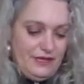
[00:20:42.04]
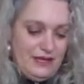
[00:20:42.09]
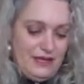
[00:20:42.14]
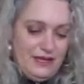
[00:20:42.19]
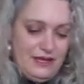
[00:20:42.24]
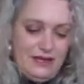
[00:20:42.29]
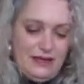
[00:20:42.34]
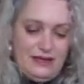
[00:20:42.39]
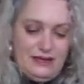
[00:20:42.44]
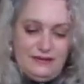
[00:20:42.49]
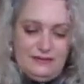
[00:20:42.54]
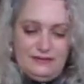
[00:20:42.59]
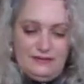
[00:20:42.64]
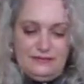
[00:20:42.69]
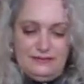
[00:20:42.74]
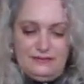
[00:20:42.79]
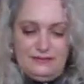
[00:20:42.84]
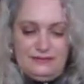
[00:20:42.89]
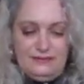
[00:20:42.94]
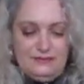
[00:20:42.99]
Ah,
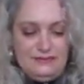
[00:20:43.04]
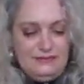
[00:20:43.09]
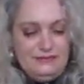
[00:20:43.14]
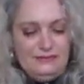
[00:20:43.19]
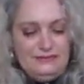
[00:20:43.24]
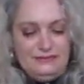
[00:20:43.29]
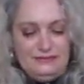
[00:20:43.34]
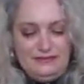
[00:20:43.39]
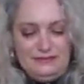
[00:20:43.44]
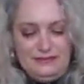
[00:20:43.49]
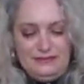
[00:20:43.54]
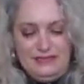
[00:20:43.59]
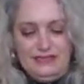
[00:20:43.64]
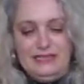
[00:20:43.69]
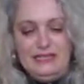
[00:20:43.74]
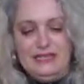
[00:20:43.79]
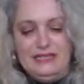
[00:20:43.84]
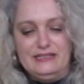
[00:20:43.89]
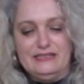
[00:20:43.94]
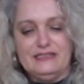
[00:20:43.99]

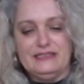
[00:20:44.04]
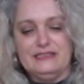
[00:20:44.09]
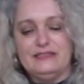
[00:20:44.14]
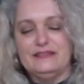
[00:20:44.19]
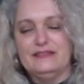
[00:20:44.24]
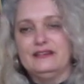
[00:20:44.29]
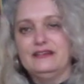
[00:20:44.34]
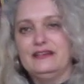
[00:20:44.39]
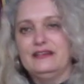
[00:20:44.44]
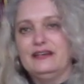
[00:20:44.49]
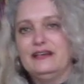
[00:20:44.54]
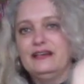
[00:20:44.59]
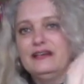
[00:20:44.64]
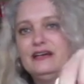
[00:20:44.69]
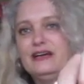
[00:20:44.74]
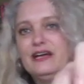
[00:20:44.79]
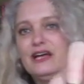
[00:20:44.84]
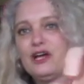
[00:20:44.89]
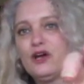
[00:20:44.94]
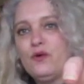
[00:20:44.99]
yes.
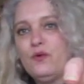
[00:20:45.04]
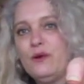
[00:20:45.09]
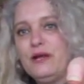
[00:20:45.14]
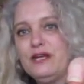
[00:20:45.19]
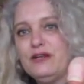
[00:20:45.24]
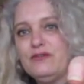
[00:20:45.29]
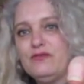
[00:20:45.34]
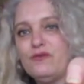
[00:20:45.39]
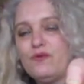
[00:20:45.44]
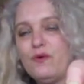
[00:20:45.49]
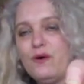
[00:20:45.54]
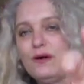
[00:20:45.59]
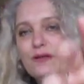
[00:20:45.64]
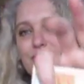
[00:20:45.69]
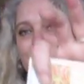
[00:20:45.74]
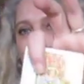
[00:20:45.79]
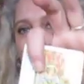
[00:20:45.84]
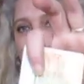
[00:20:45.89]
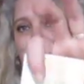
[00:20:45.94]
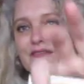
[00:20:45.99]
Queen of
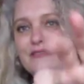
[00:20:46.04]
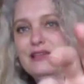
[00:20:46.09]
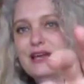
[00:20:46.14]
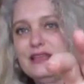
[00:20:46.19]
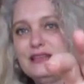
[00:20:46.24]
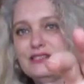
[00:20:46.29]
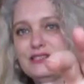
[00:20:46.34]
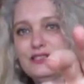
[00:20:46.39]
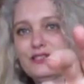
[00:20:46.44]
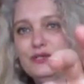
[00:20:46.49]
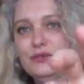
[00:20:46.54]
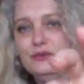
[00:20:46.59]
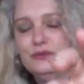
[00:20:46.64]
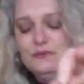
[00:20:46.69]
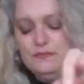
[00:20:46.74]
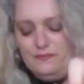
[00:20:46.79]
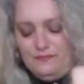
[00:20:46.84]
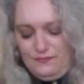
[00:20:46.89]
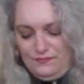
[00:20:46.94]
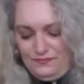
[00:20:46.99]
Wands, that's
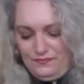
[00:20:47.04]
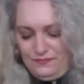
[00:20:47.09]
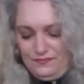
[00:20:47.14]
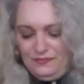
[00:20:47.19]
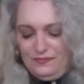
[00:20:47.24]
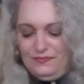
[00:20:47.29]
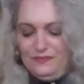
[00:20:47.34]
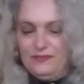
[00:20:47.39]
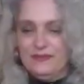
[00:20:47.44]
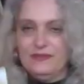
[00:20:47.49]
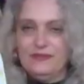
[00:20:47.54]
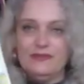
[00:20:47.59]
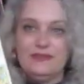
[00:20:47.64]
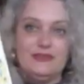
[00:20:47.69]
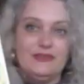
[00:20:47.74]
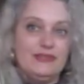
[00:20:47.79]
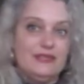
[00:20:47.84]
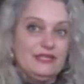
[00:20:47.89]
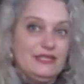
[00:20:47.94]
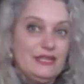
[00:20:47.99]
you.
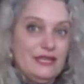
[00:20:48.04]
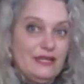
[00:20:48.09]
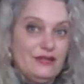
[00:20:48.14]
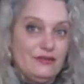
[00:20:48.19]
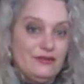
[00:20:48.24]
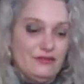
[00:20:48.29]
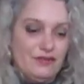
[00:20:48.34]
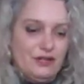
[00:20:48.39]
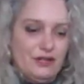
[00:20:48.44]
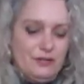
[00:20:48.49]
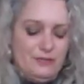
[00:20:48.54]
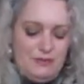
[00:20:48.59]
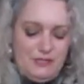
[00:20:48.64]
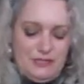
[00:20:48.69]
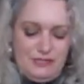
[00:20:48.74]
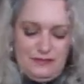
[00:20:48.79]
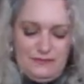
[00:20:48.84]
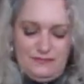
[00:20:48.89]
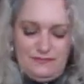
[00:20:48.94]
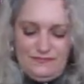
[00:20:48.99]
Ten of
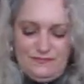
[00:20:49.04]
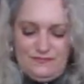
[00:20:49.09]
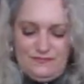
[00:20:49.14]
Cups.